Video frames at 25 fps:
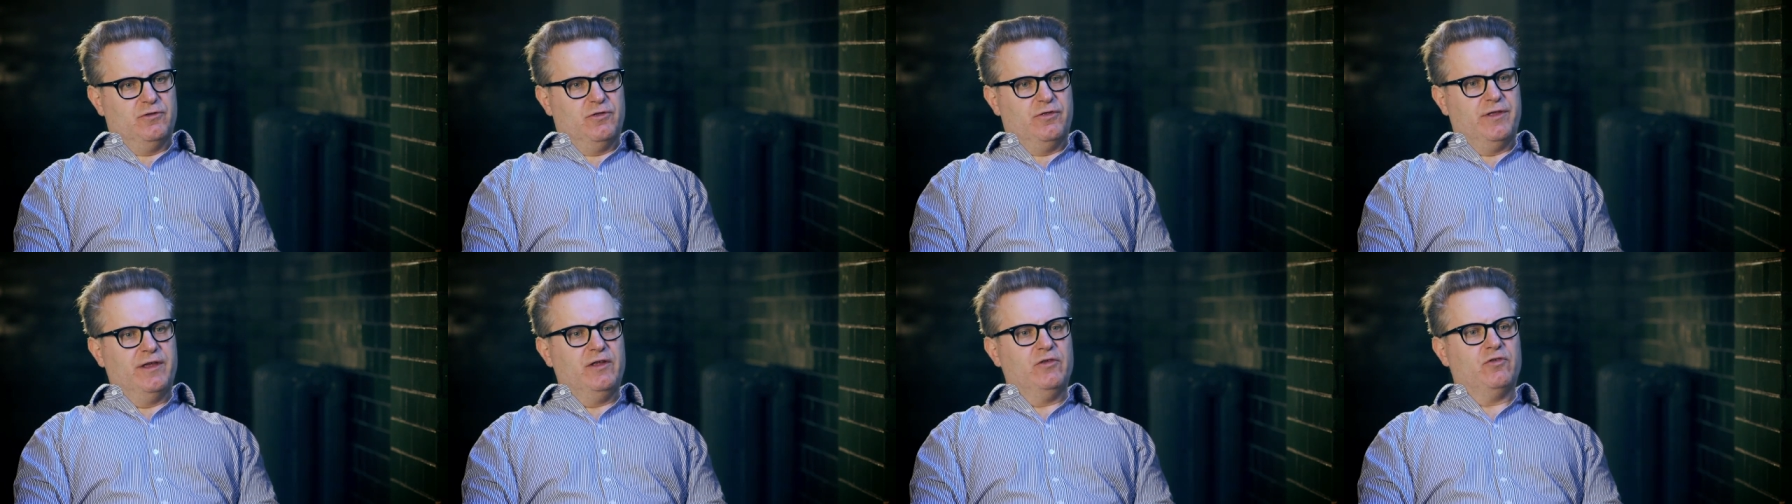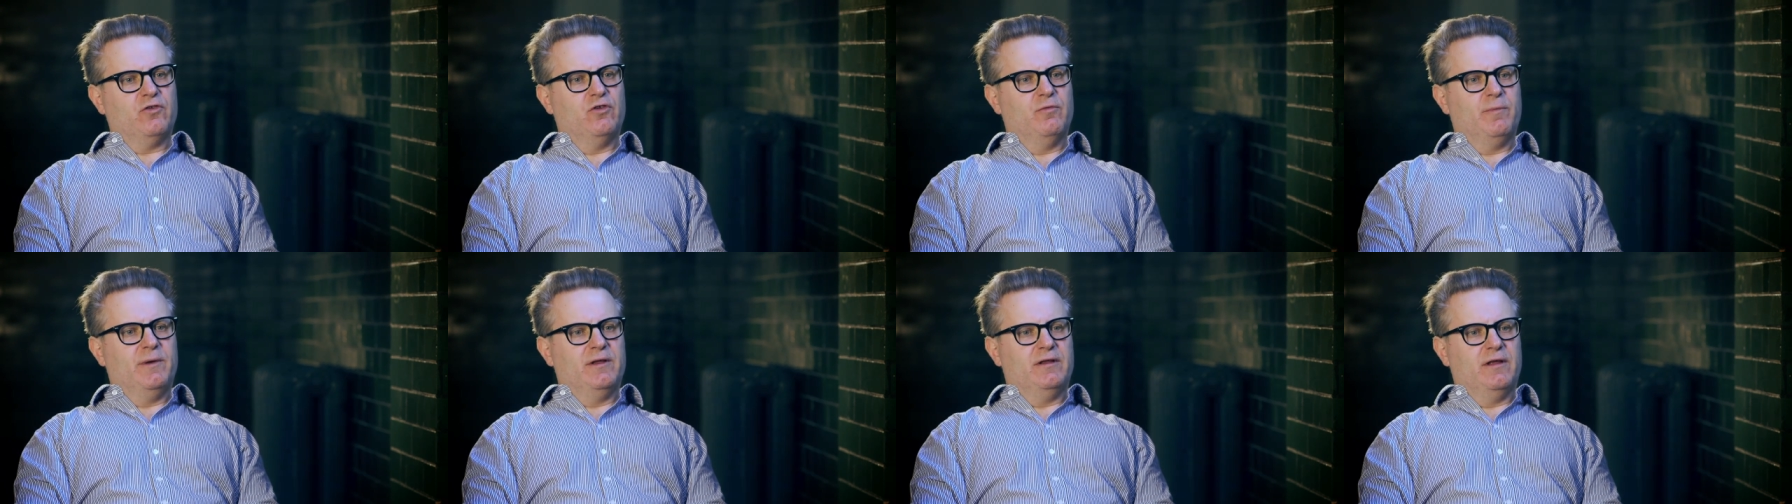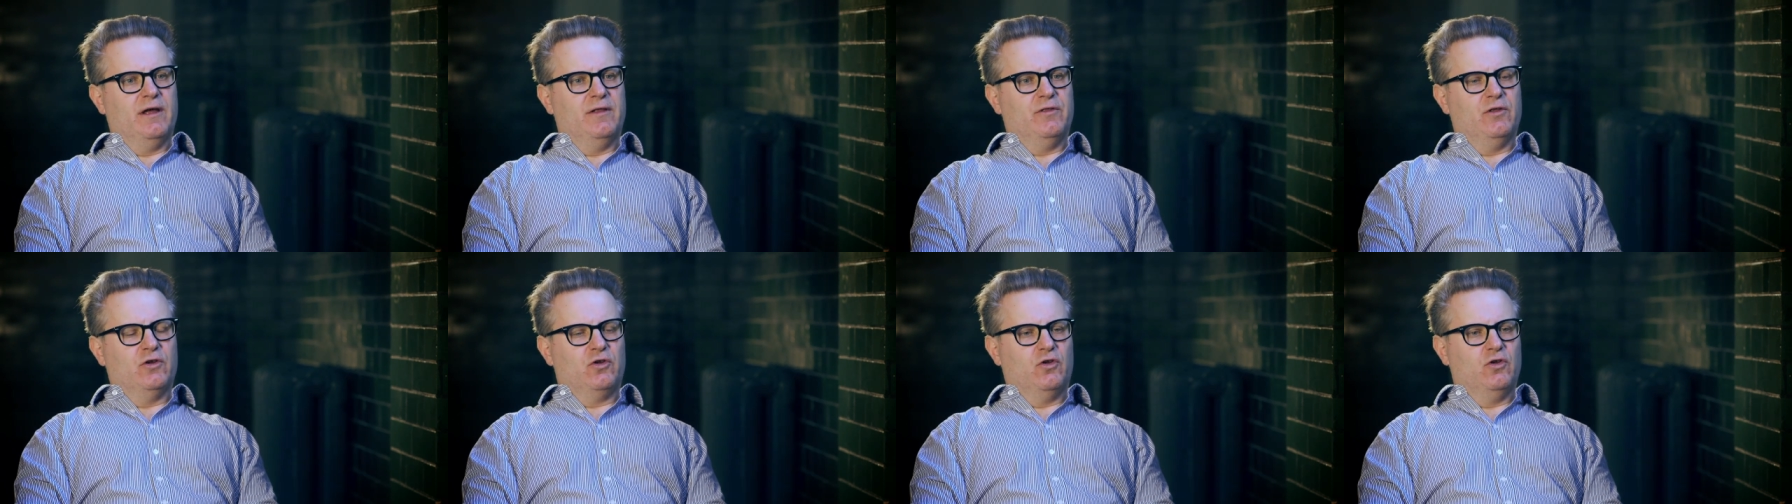Things could be
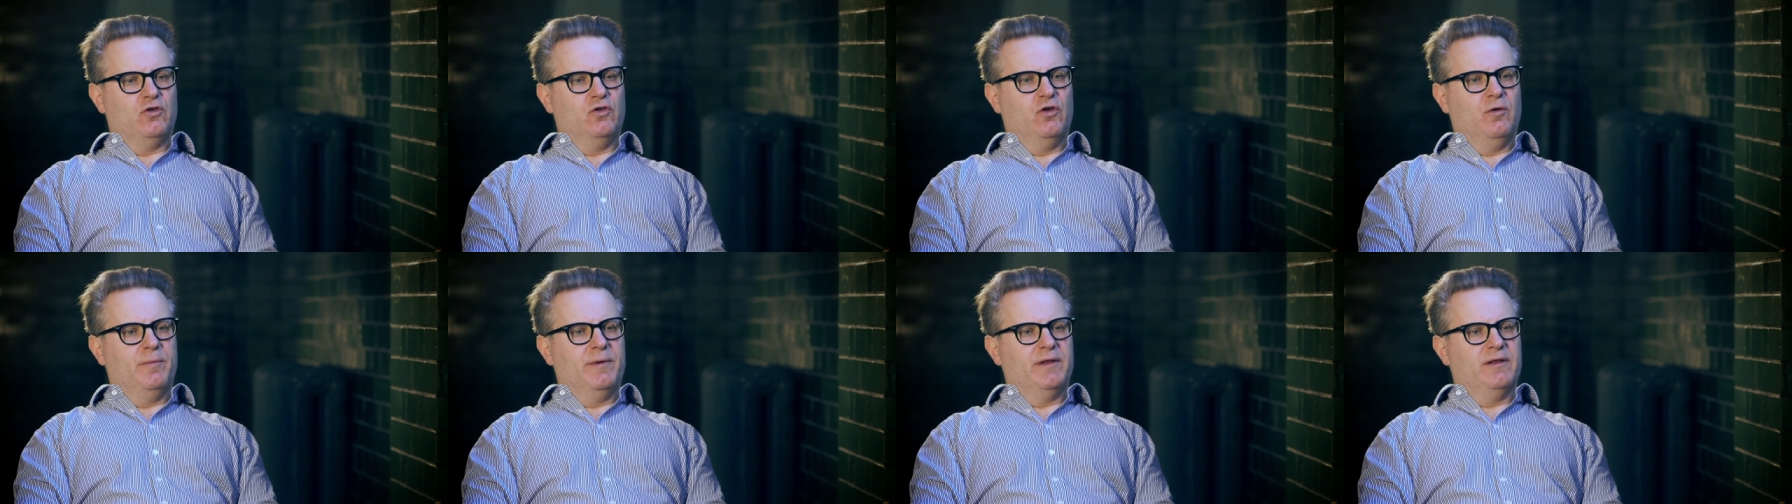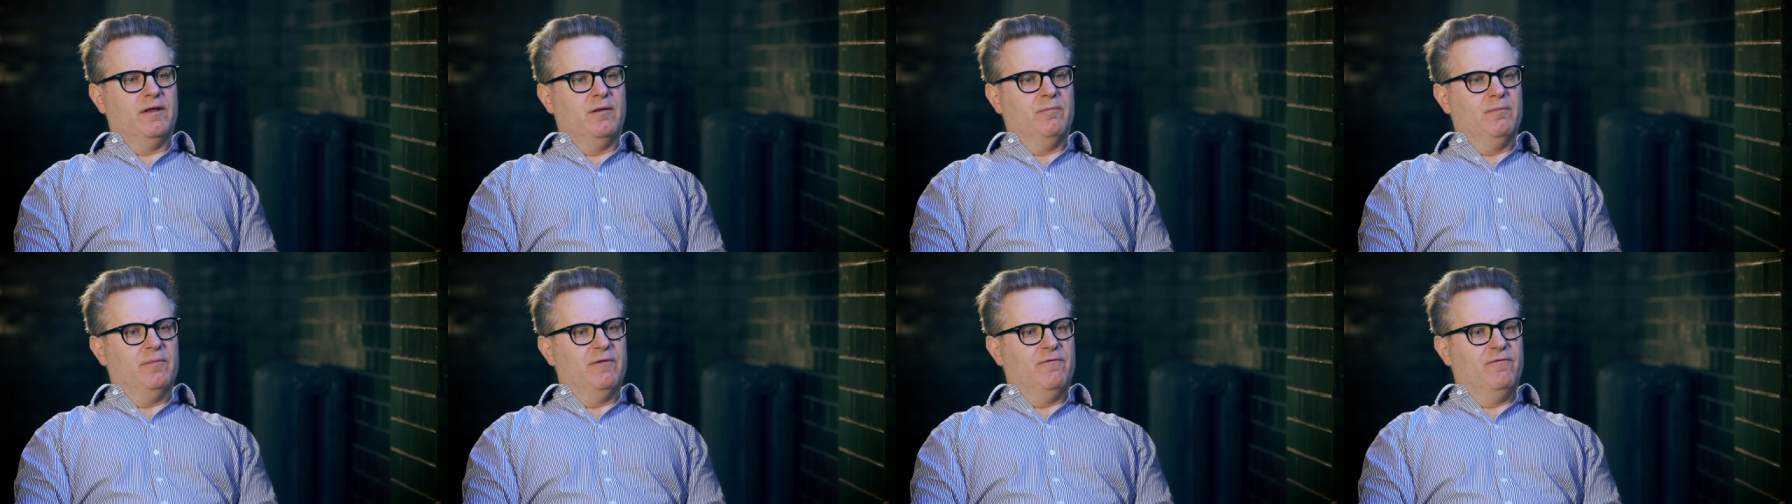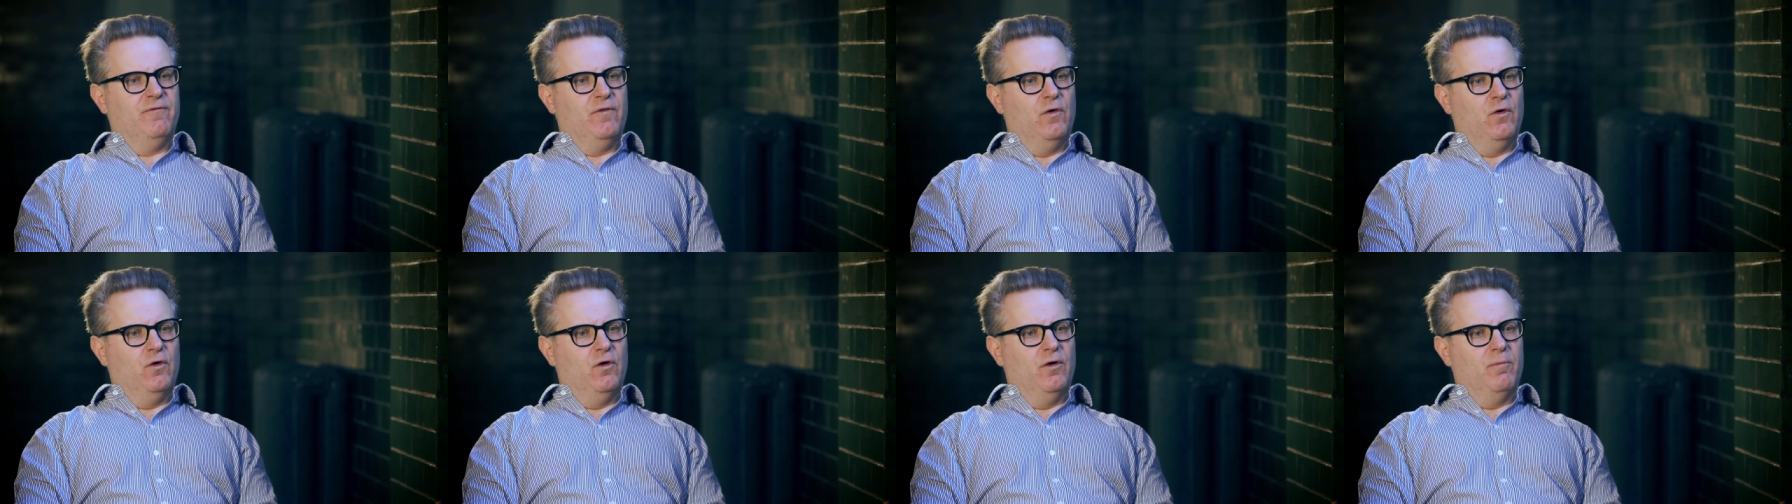done that could not be done
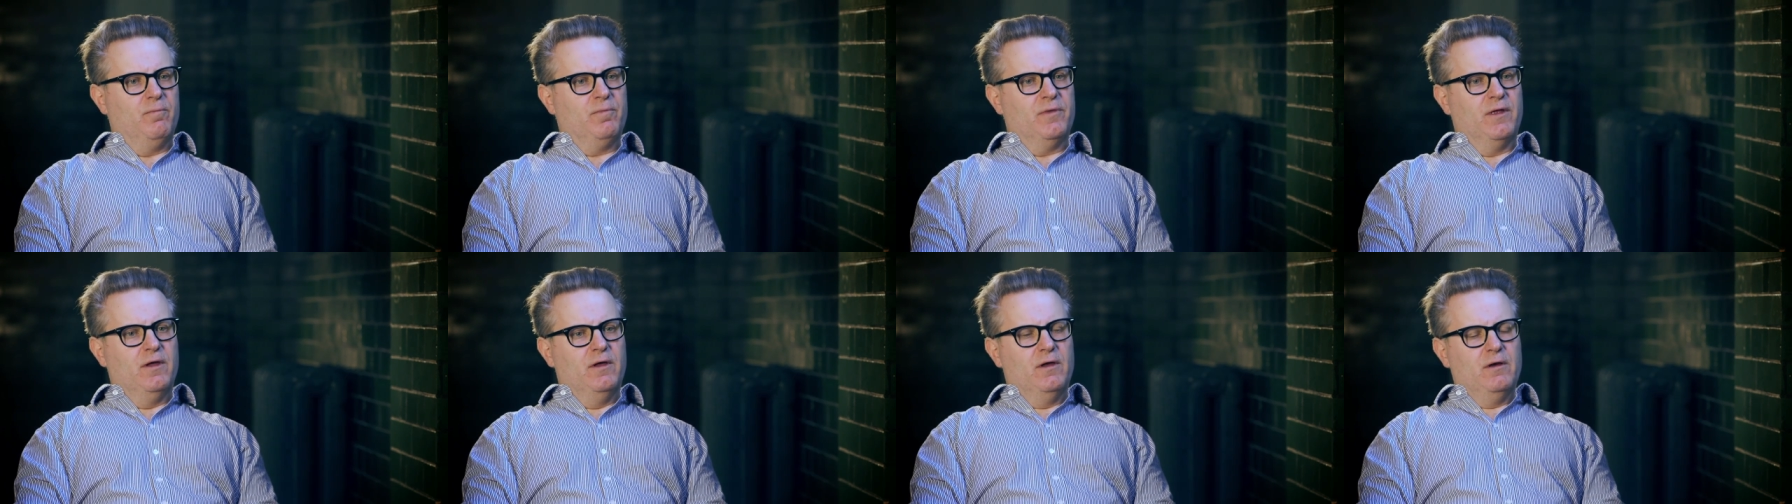before.